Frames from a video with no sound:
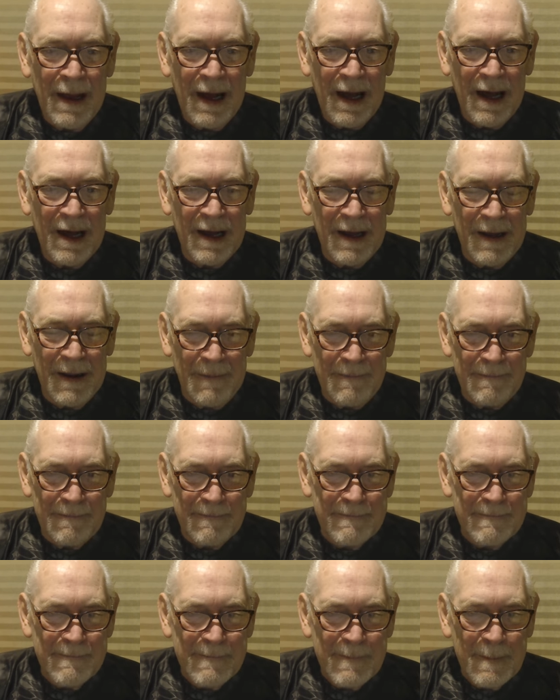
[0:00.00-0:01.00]

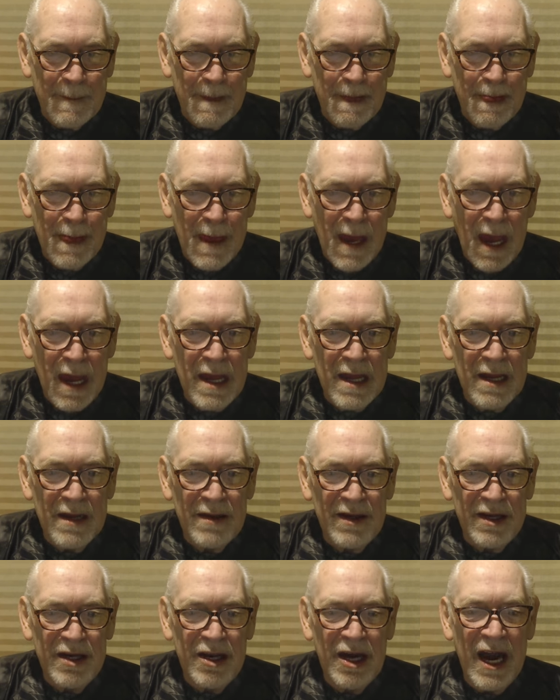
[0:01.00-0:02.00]

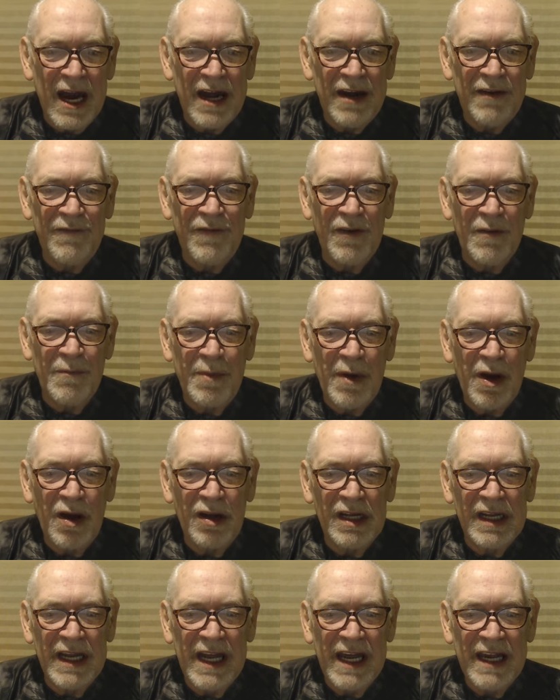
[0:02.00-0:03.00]
the United
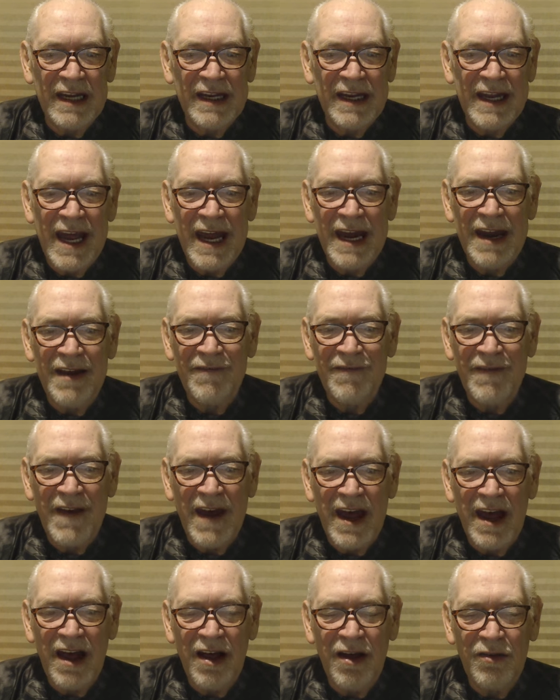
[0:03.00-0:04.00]
Football League, the
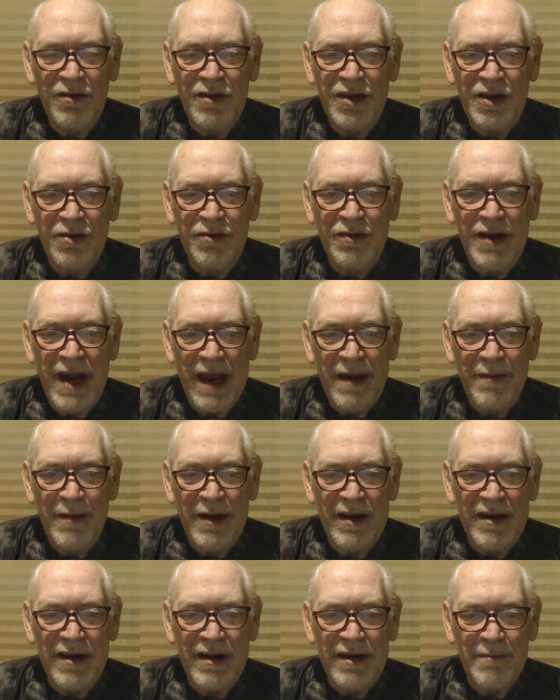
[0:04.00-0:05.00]
NFL, you name
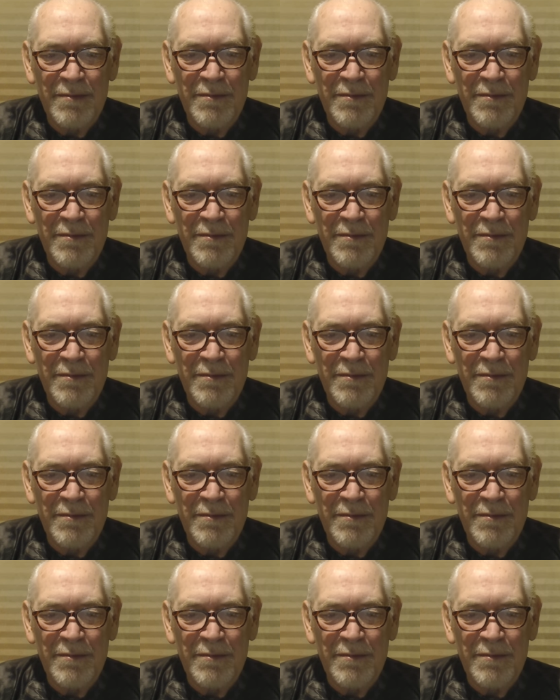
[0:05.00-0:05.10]
it,